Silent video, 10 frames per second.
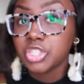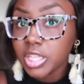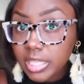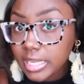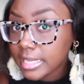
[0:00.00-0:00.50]

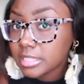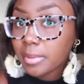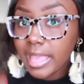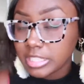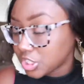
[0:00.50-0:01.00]
chilling in its
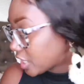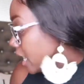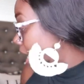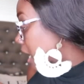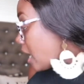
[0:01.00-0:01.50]
packaging,
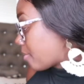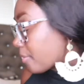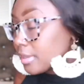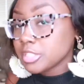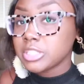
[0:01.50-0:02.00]
and my
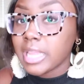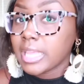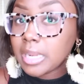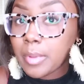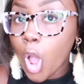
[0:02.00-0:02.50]
purse
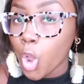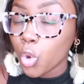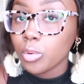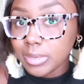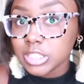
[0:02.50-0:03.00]
taking up a
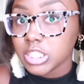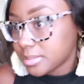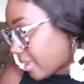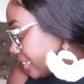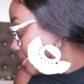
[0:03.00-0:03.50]
whole bunch of
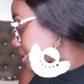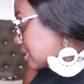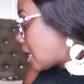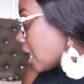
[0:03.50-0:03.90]
space.